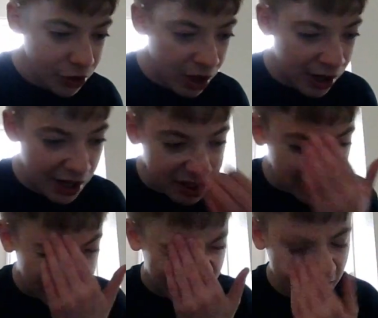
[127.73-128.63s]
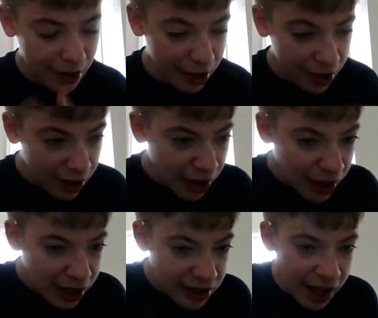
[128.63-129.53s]
Let's see.
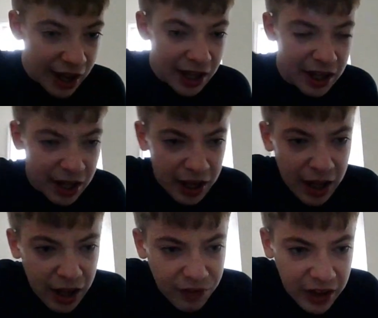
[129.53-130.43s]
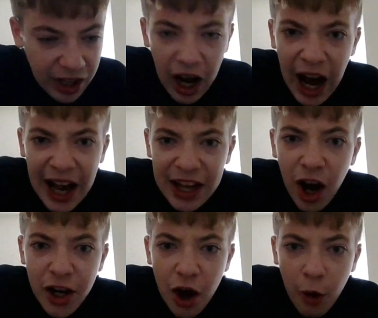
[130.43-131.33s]
Take the
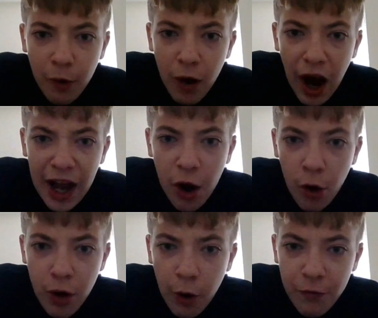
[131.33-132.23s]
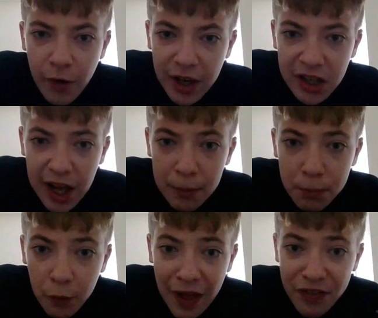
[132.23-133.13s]
Iono for an
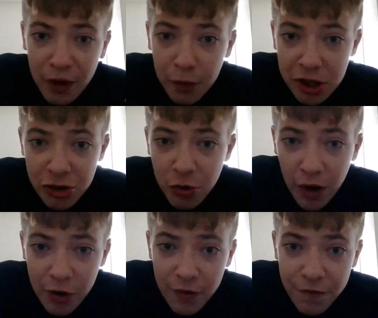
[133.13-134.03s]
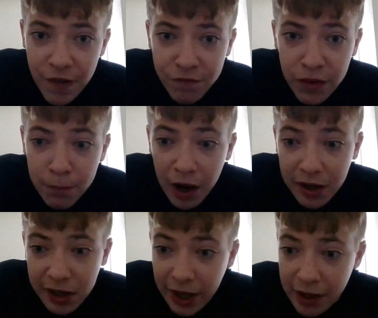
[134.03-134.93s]
example. That thing was
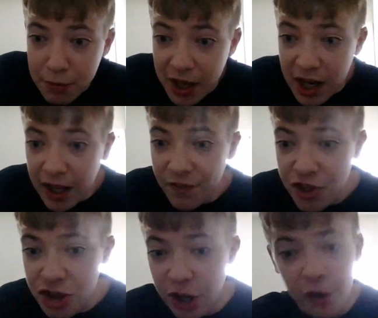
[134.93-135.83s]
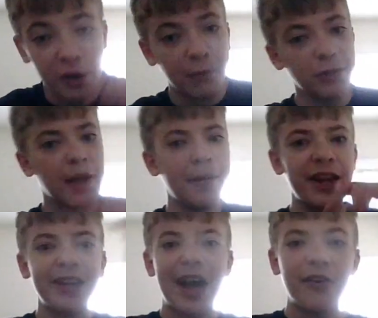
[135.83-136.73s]
$250 like the beginning of this year,
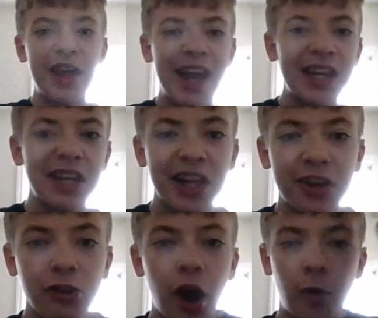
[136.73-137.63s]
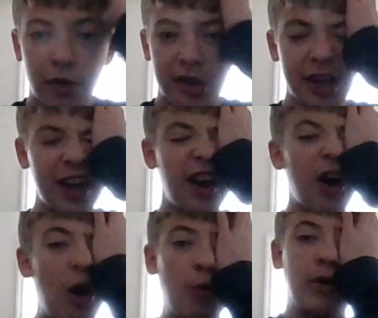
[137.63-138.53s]
plummeted down to $86
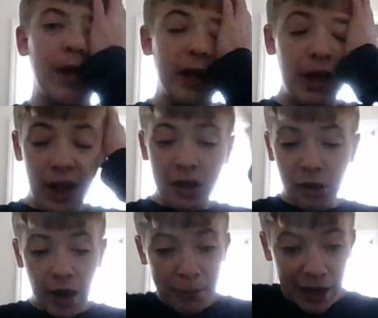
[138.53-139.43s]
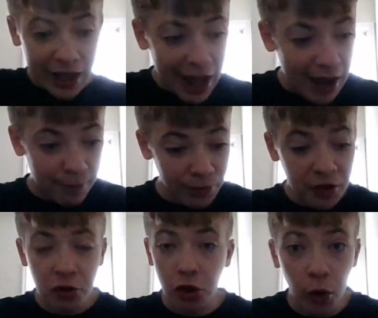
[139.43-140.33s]
only. So I mean, again,
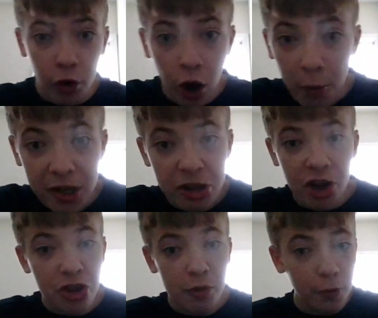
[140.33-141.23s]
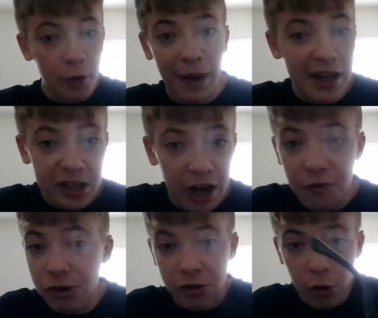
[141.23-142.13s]
don't always judge a book by its
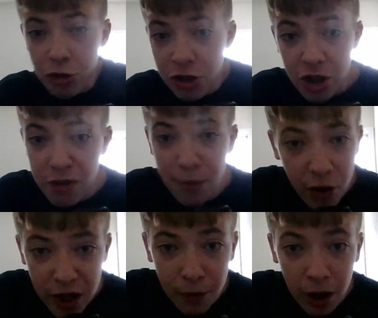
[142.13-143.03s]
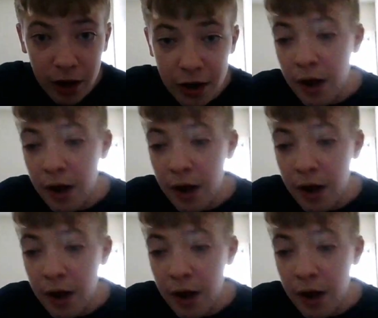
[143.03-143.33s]
cover. So don't judge a Pokemon